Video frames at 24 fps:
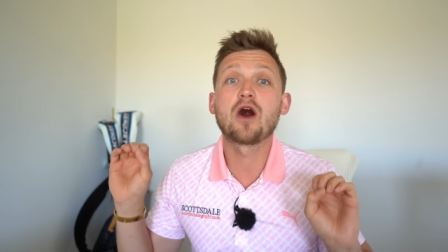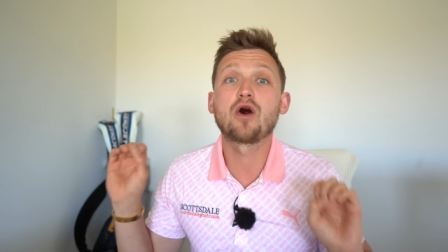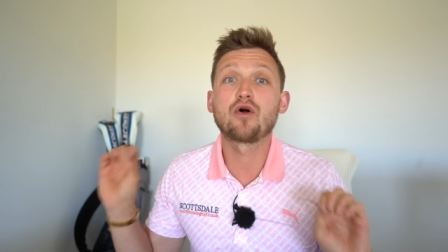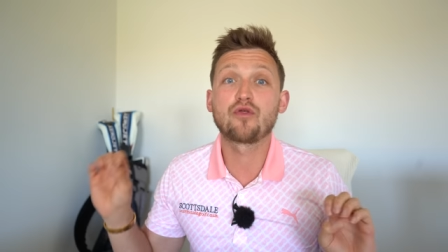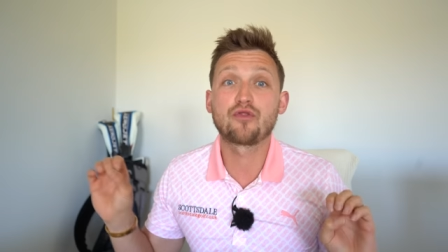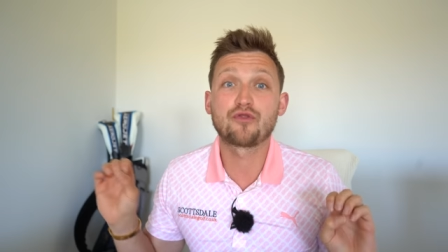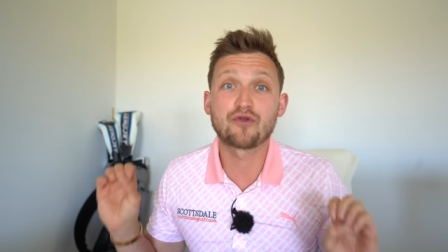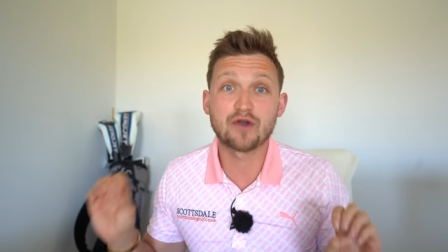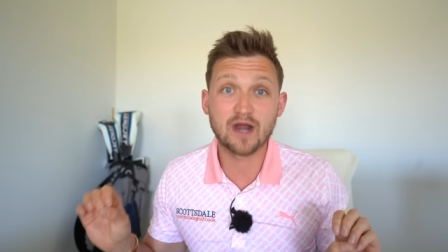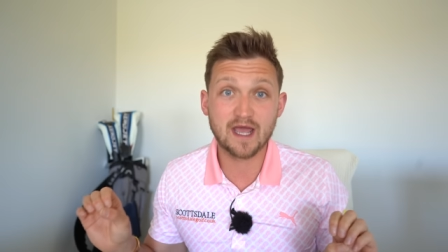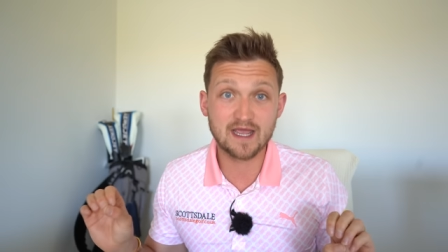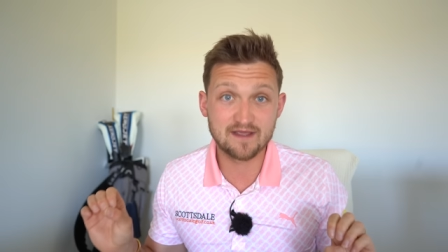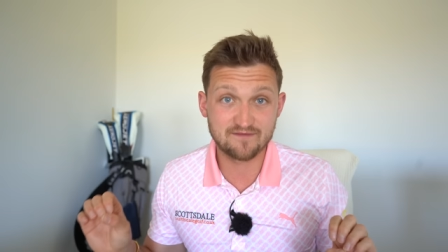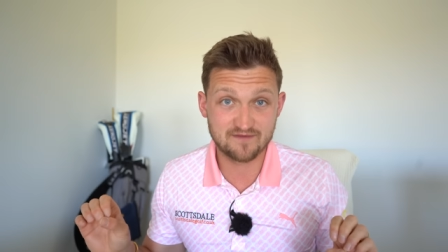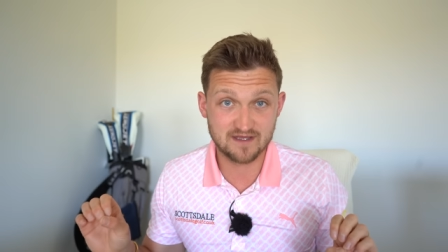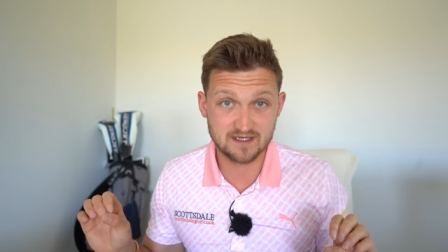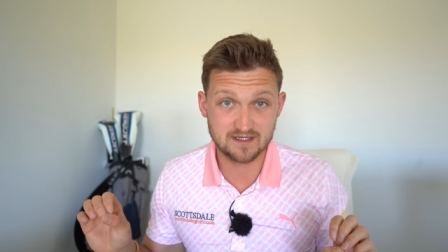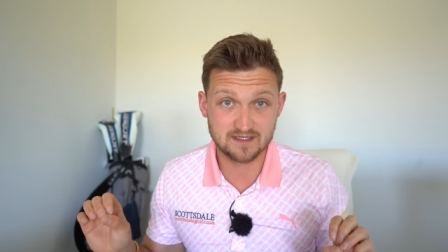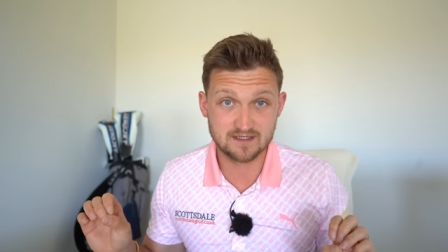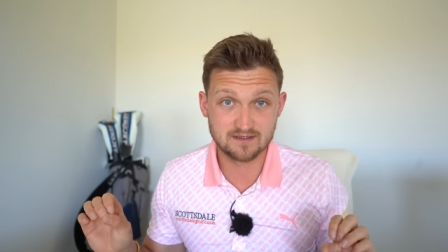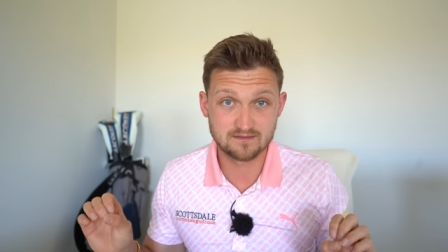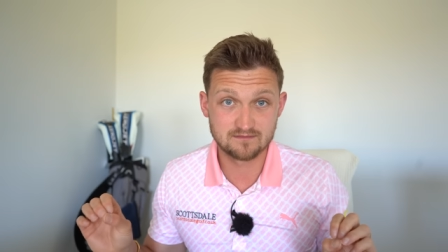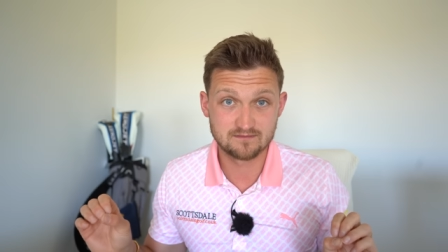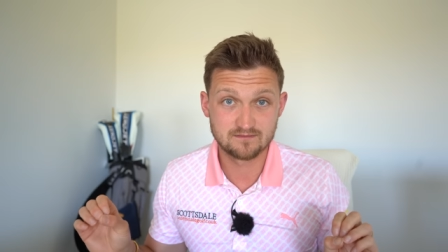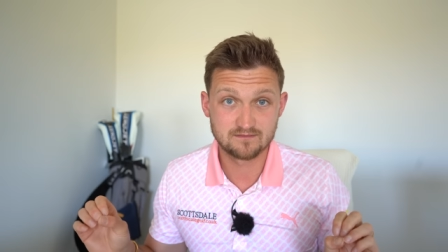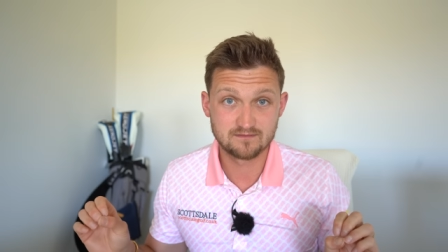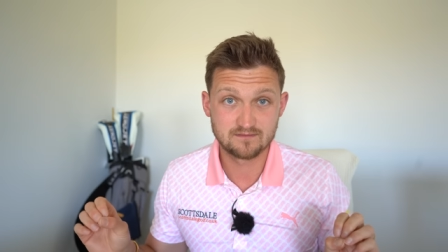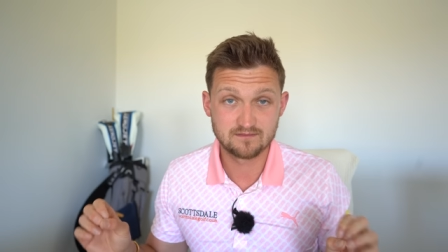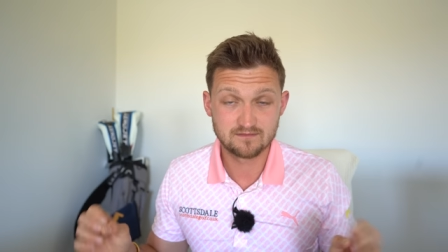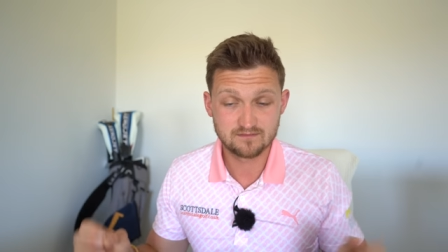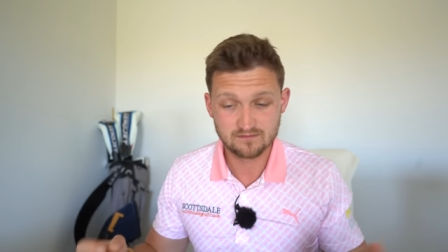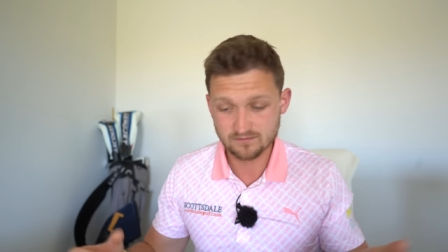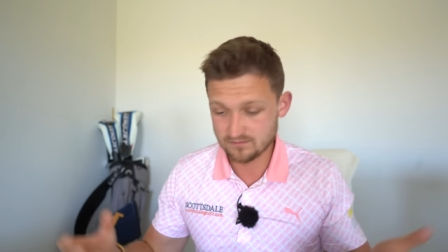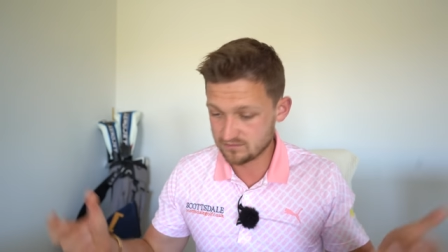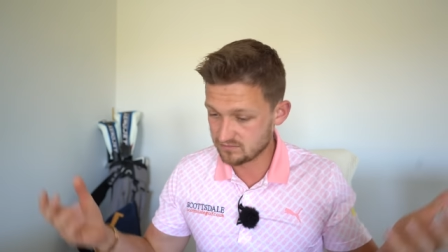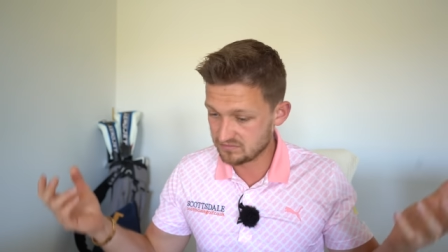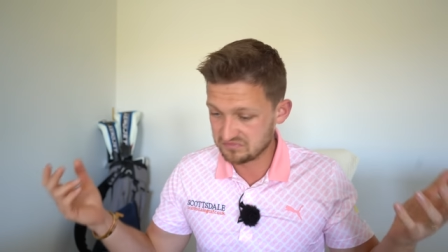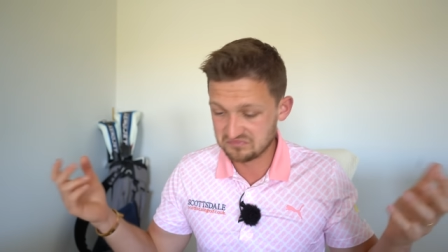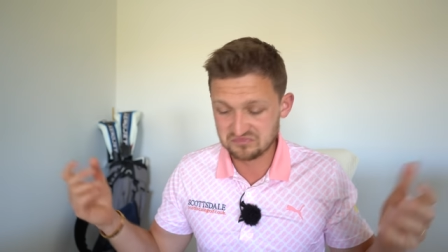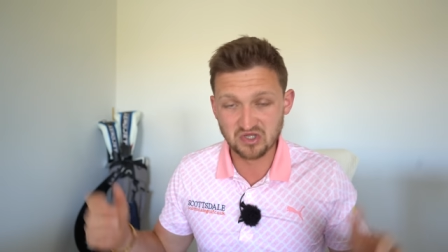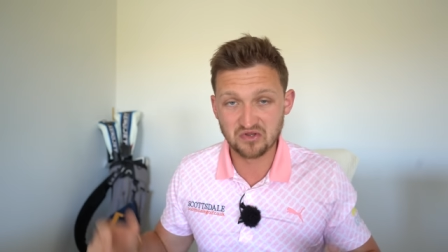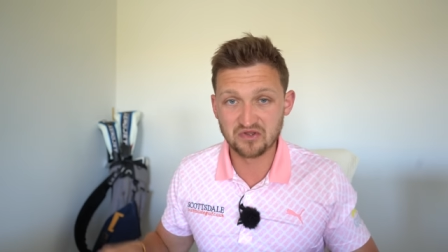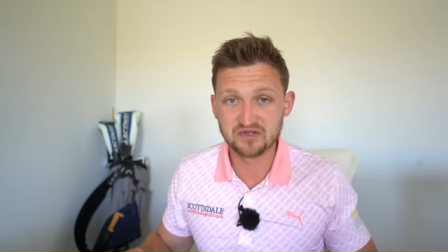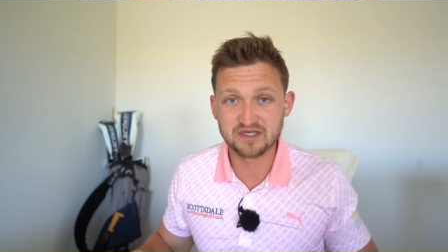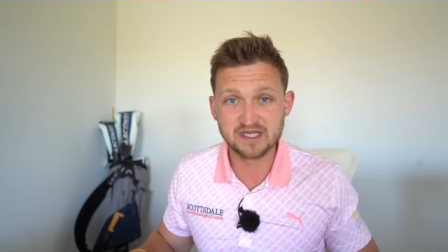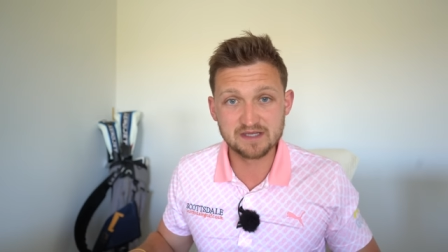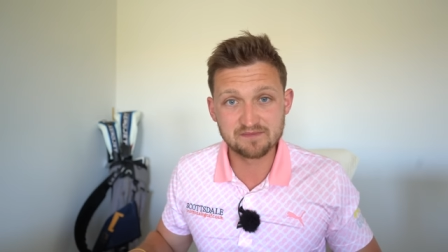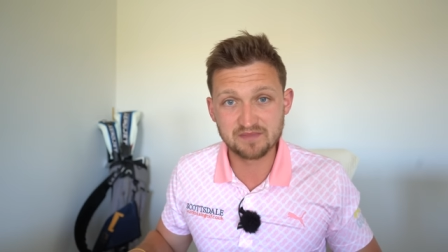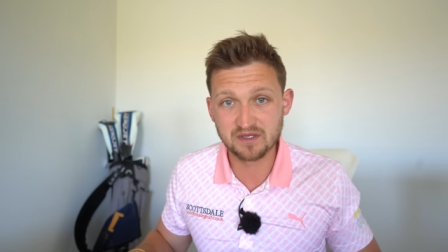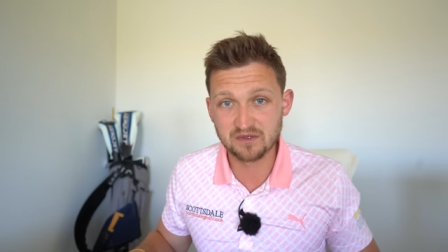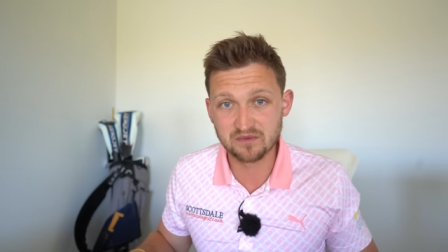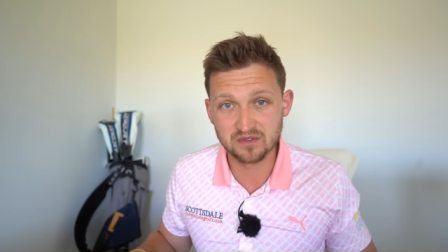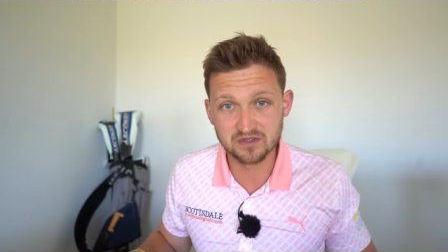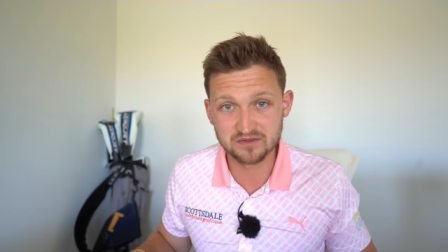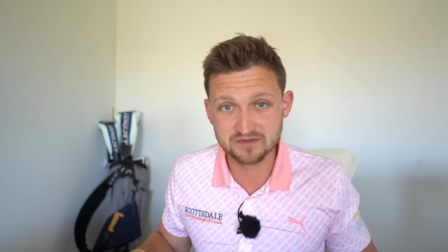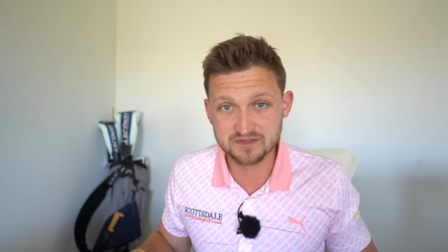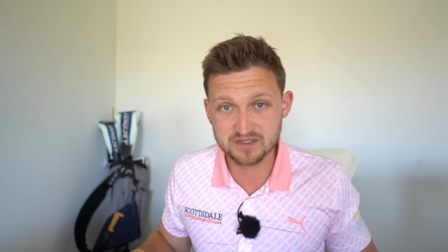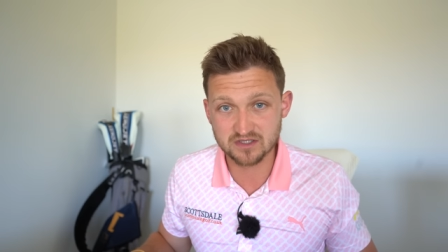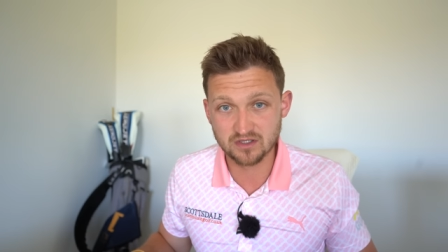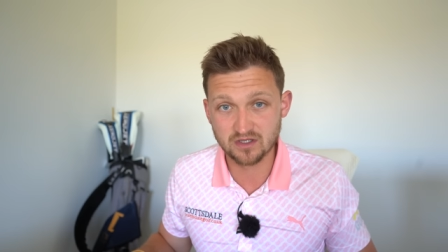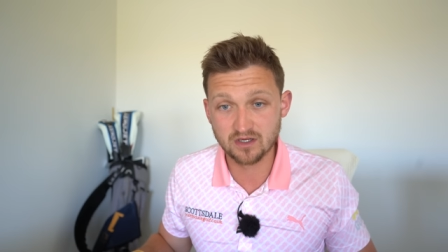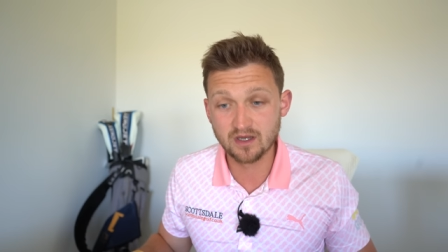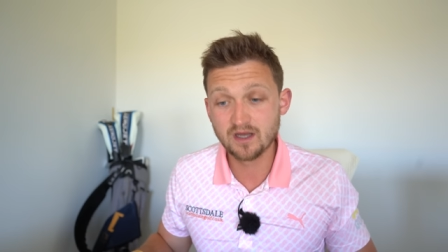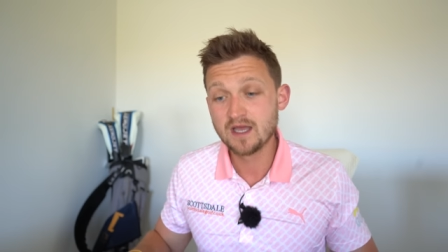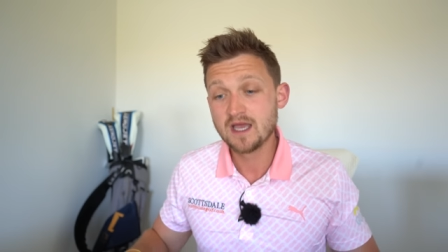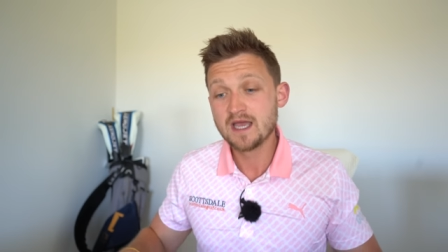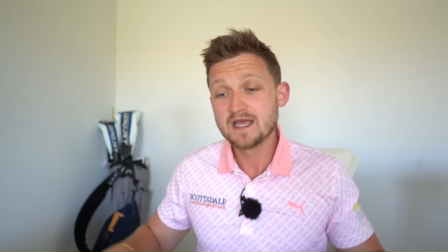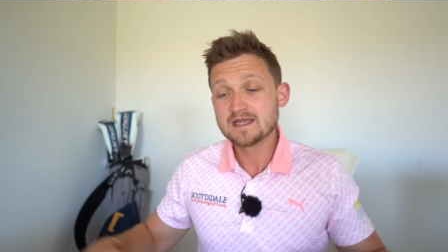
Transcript: are thriving, not the DP World Tour.